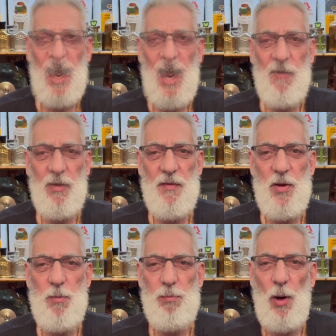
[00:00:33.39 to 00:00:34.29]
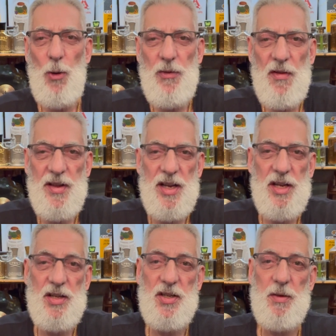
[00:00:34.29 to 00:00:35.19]
I have reviewed both of
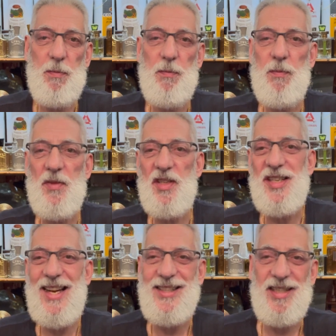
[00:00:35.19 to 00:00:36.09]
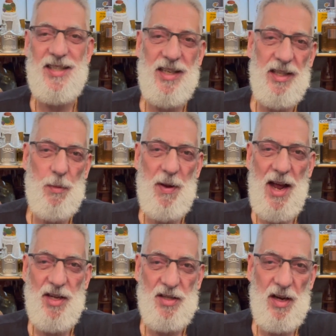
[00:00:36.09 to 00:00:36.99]
these scents in the
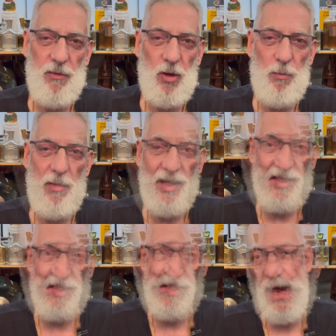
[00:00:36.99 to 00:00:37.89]
past several months.